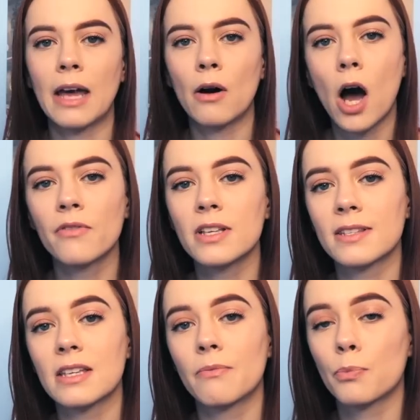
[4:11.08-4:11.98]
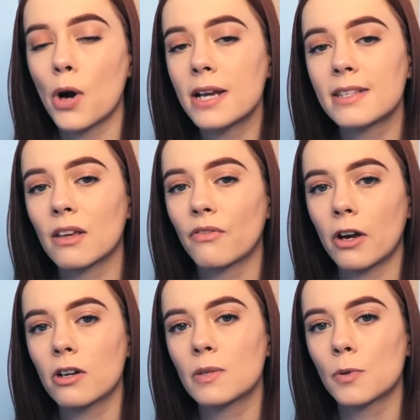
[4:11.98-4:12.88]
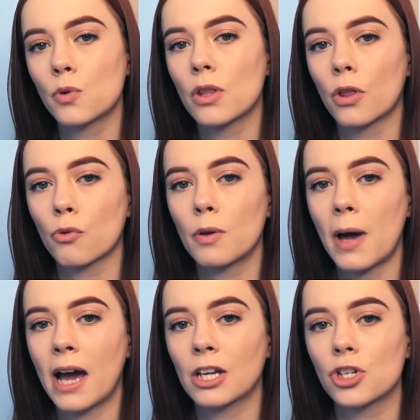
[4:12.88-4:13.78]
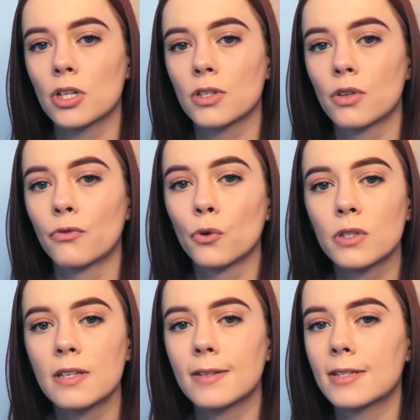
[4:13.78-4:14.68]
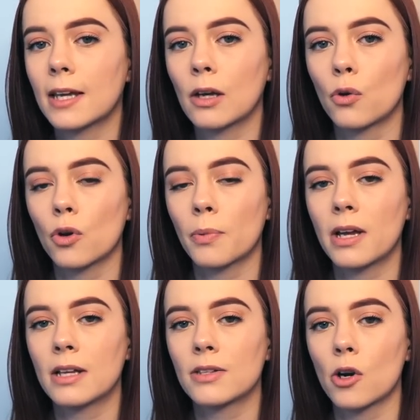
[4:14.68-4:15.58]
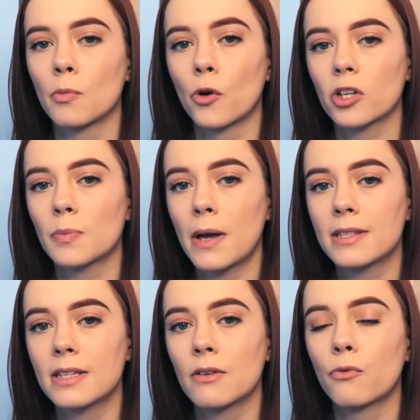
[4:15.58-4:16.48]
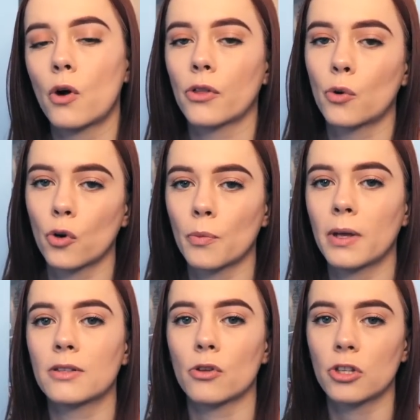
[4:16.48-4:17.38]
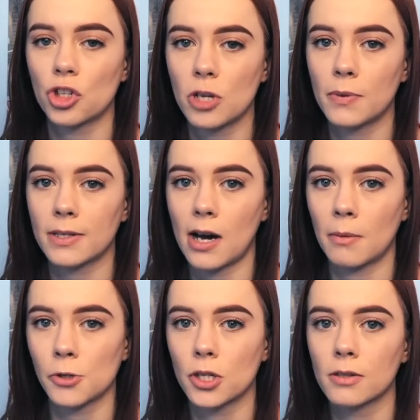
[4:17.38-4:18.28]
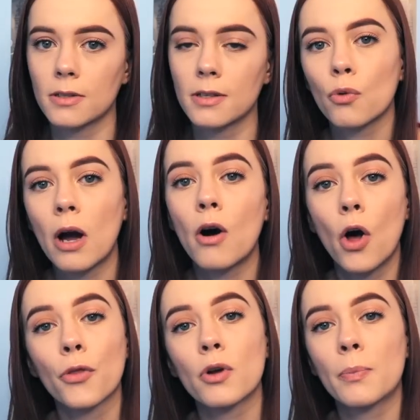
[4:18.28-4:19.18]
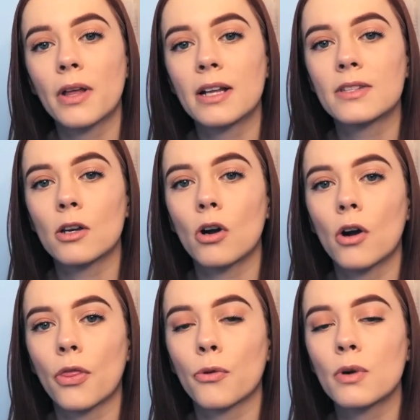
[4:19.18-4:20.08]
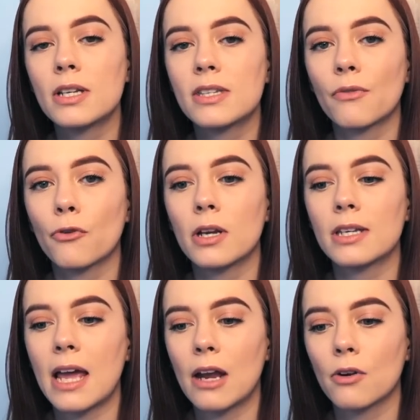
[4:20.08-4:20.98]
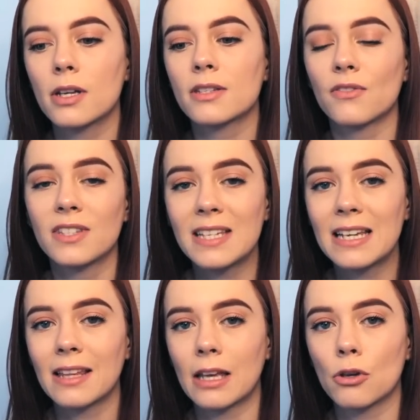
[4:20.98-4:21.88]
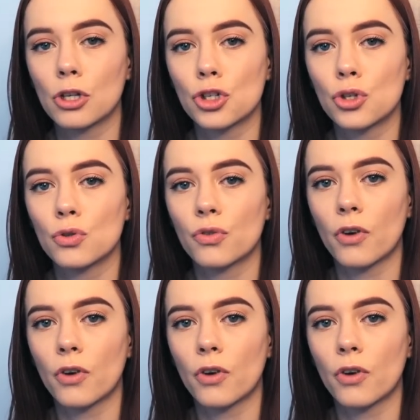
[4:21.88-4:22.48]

Now, obviously, pricing varies between the three packages. The full season ticket holder plans are more expensive, while the quarter plans are the cheapest options. Throughout all three plans, there are three different areas of seating that you can choose